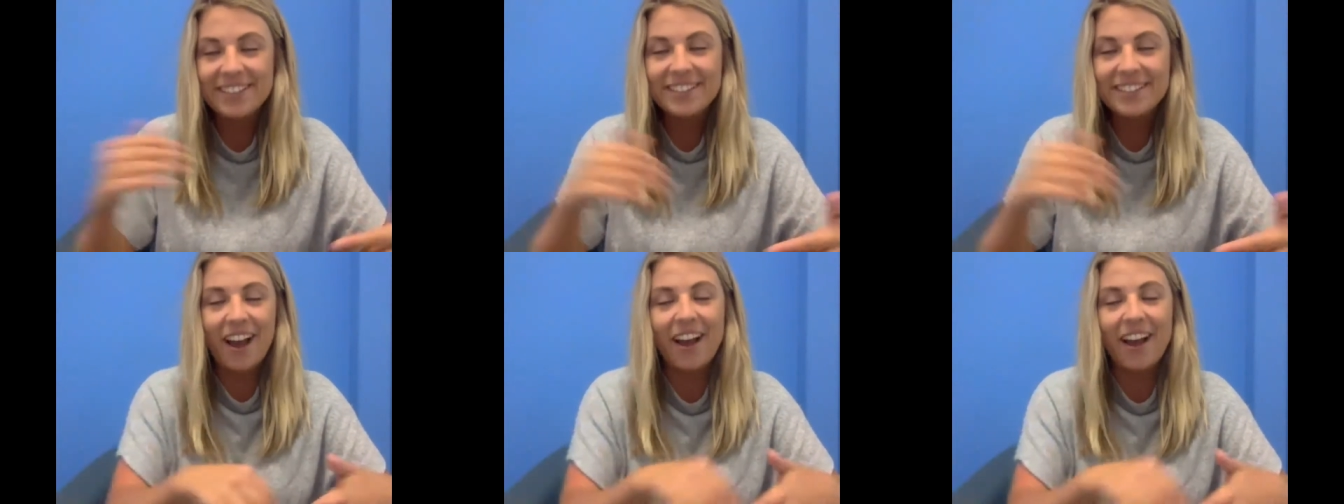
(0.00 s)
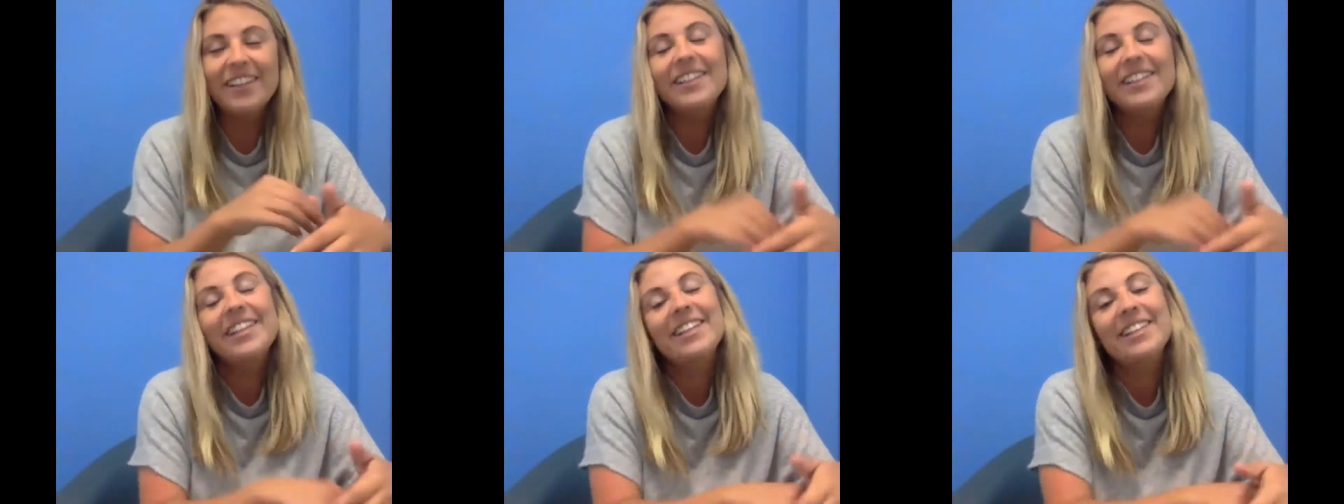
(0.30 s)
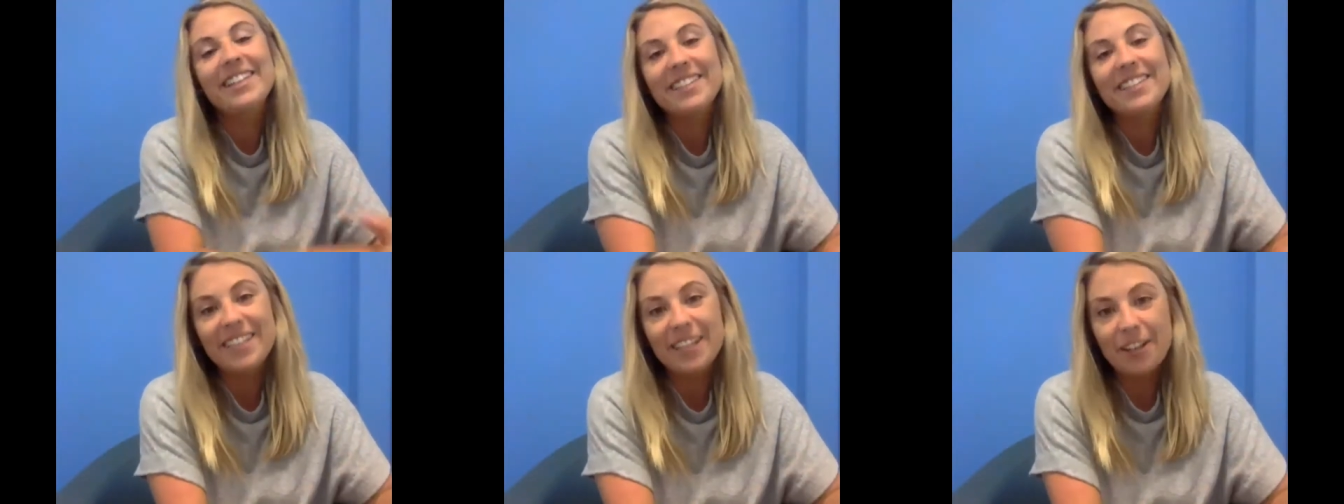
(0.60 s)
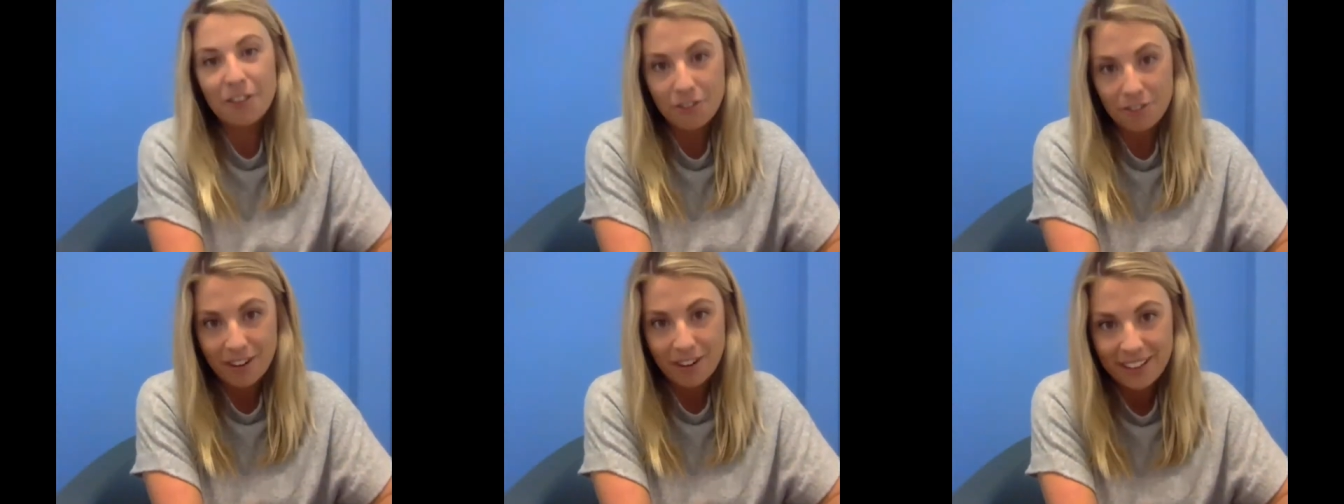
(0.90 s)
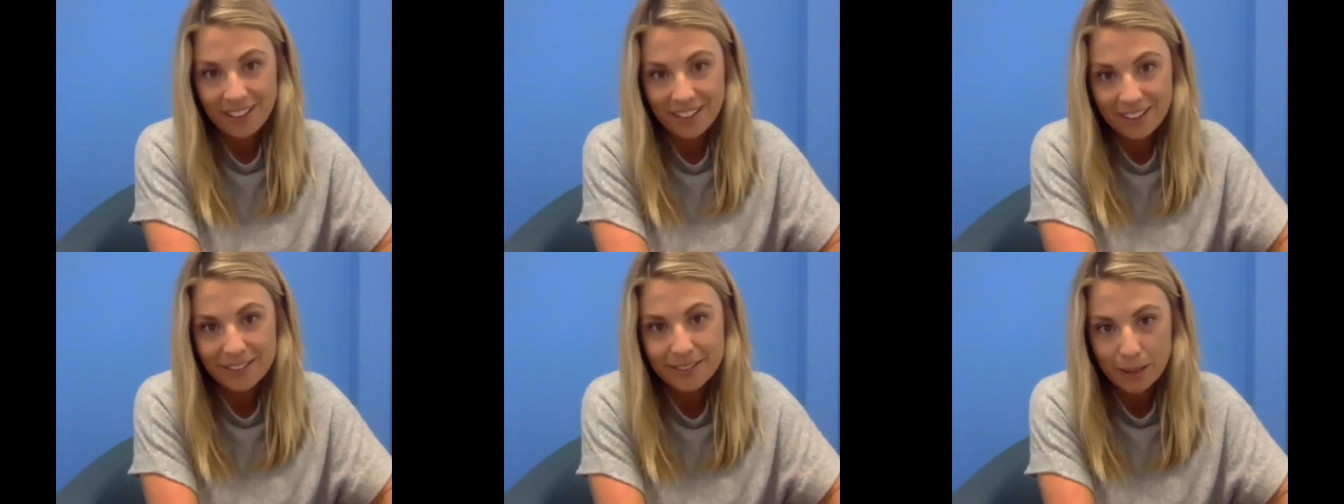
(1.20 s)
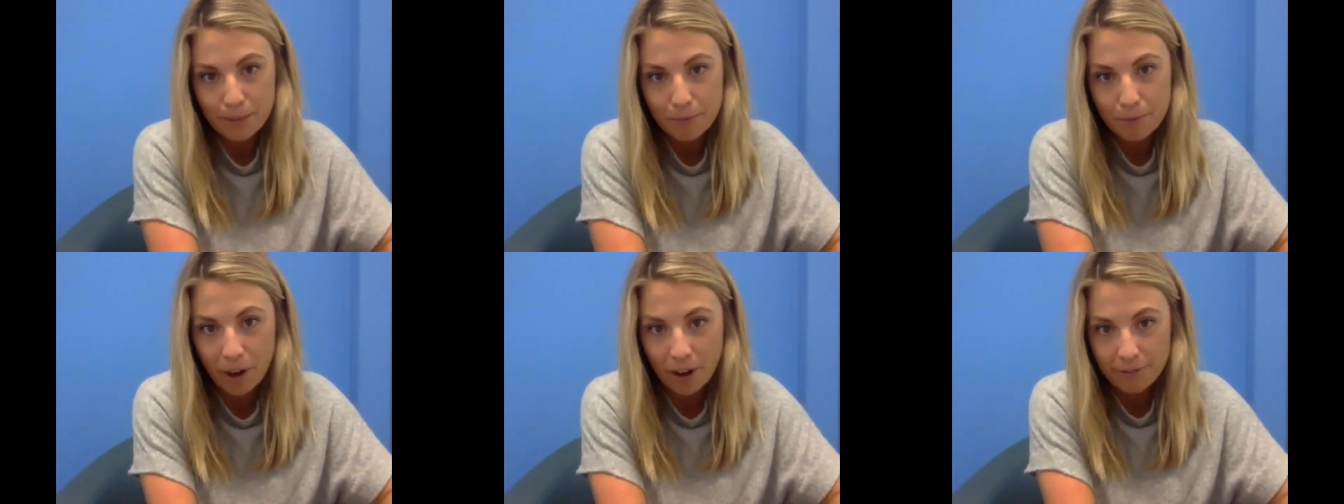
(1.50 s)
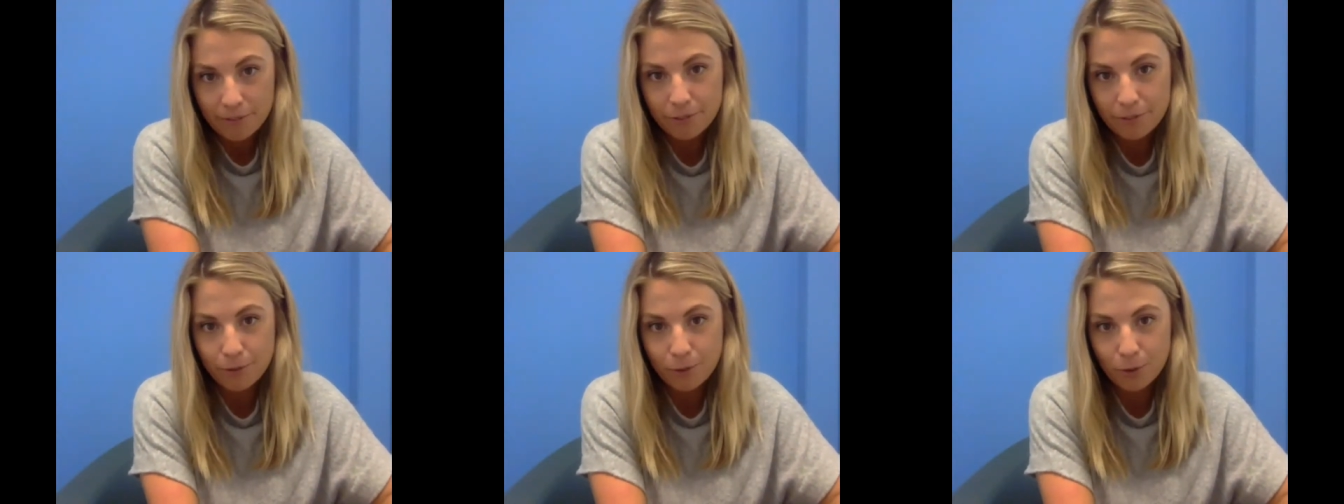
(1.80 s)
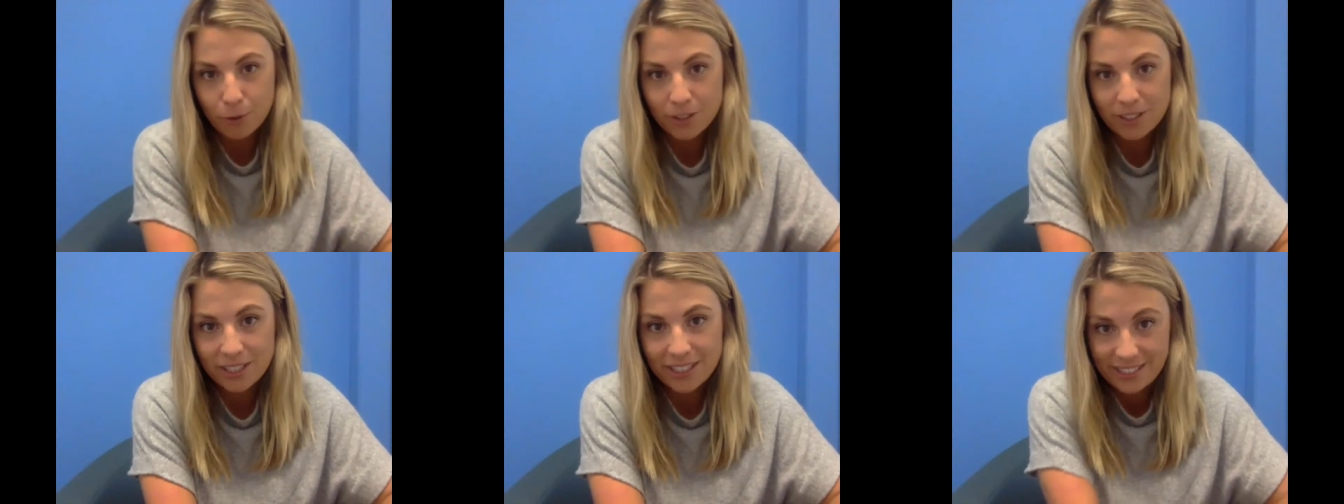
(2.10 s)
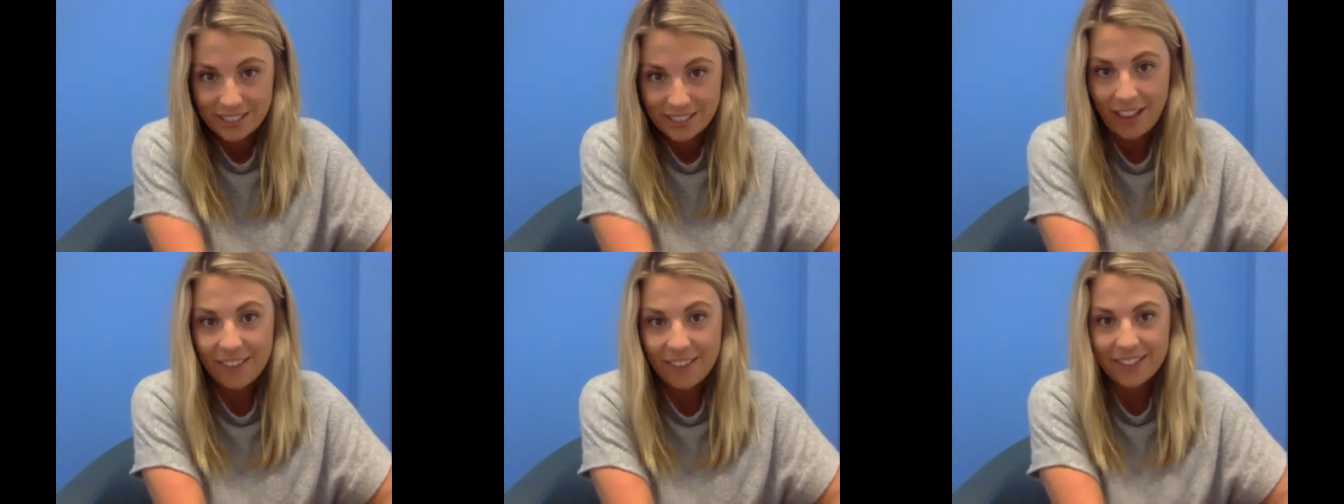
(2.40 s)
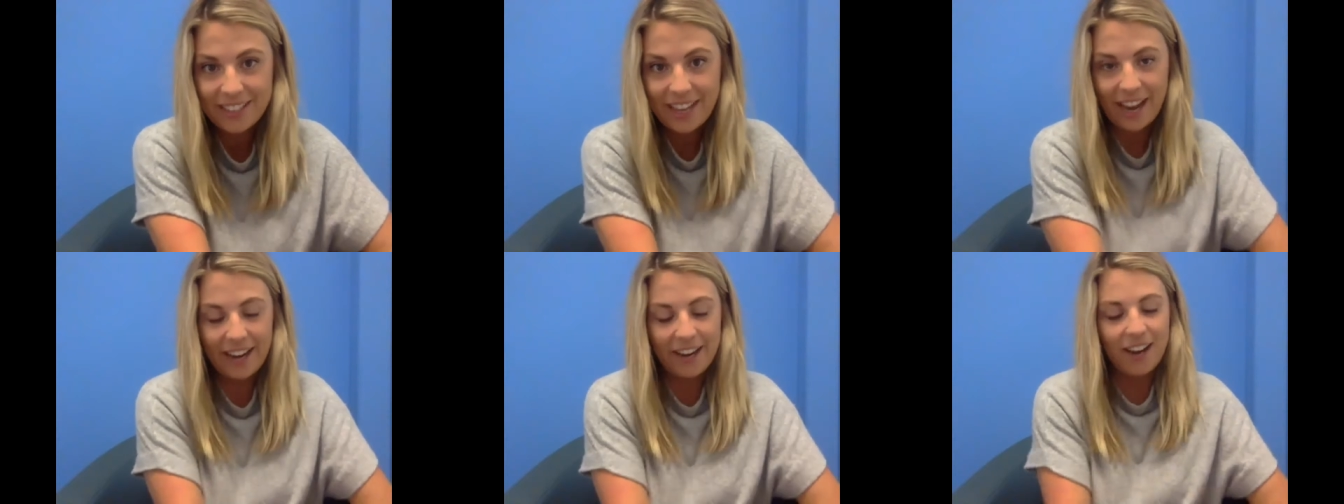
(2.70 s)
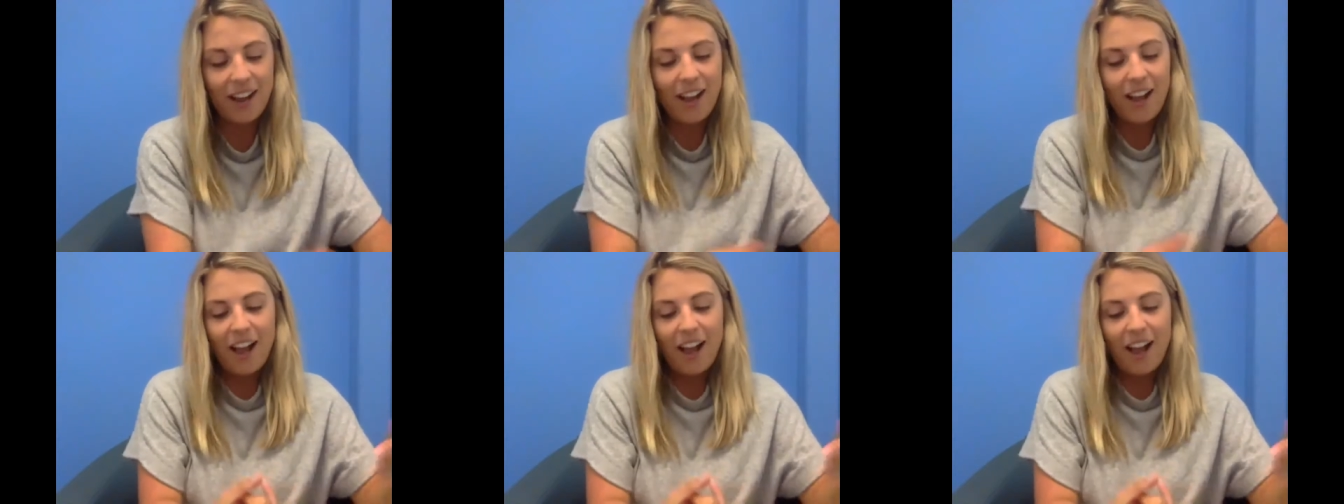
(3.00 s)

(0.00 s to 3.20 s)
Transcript: silently listing three things I'm grateful for to start the day.